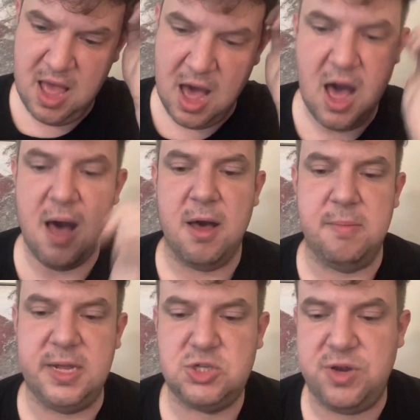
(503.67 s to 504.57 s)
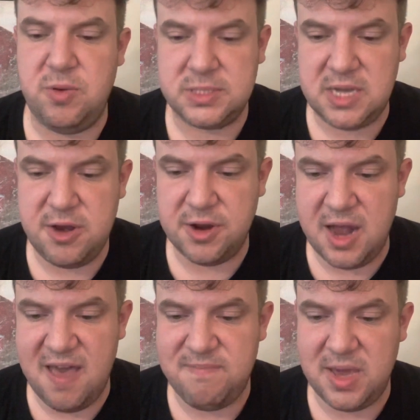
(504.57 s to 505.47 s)
On Main Street USA, you're
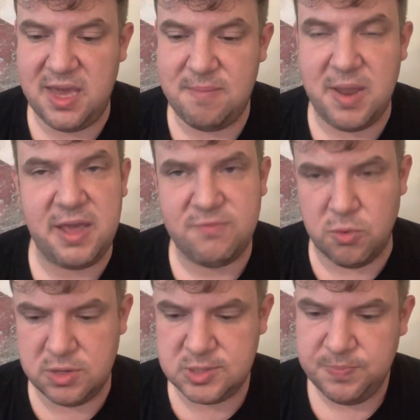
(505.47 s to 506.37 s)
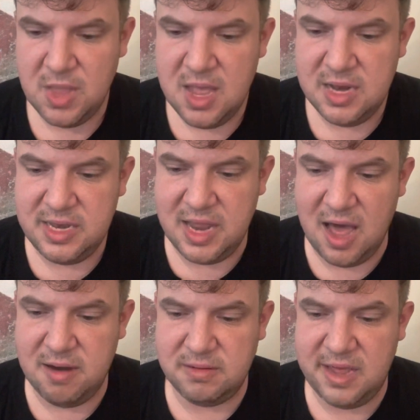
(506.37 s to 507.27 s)
gonna have Mickey and Minnie, of course,
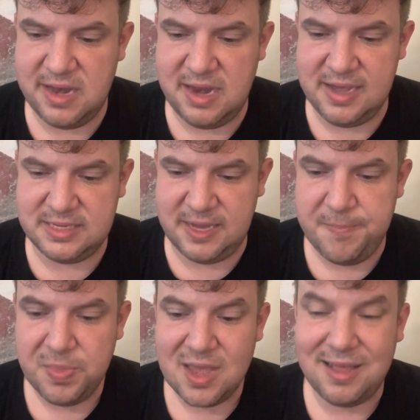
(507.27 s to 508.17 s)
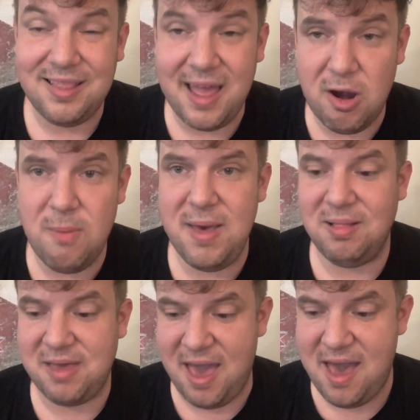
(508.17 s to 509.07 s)
Donald and Daisy,
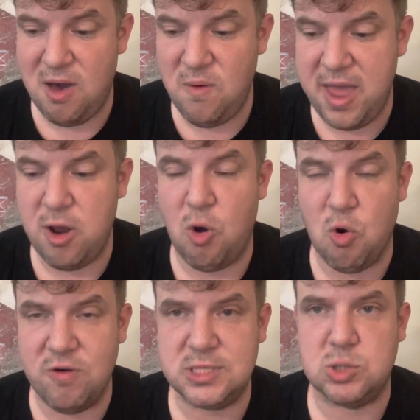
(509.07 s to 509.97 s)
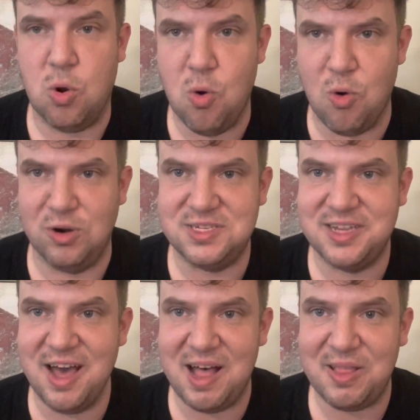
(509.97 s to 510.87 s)
Clarabelle Cow, and Horace Horse
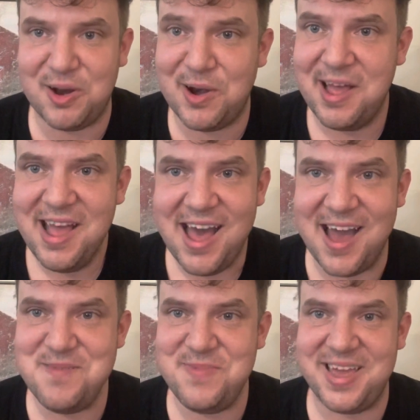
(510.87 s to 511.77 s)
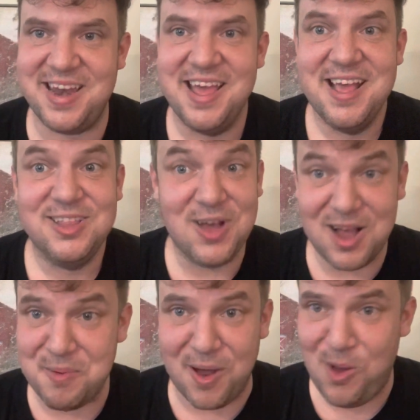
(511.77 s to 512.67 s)
Collar. I mean,
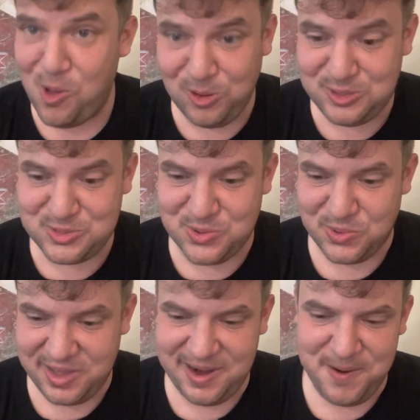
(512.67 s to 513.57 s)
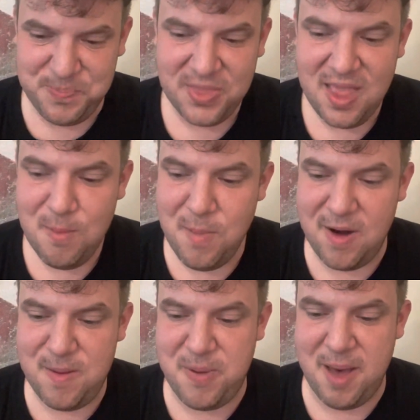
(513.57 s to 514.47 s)
talk about old school here.
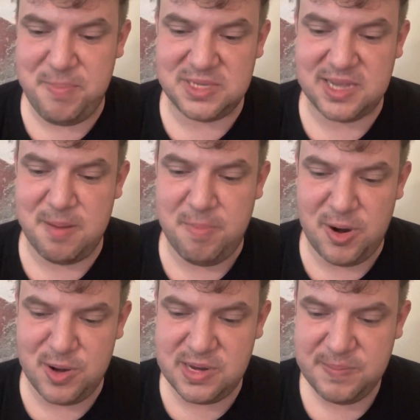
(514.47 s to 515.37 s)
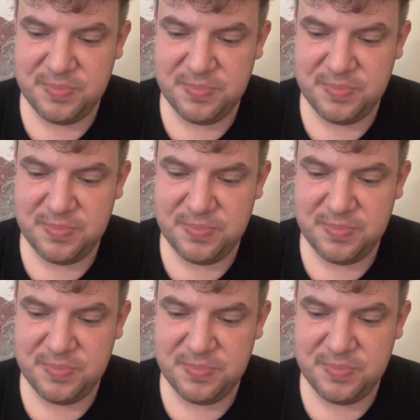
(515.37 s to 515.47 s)
Mary Poppins and Bert,